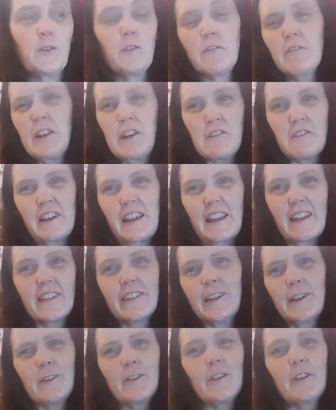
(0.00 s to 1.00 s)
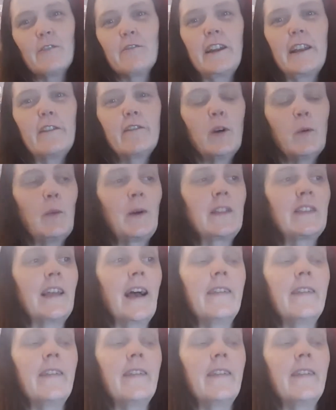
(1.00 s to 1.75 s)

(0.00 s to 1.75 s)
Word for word: Groovy Greeks, you know, just really fun ones.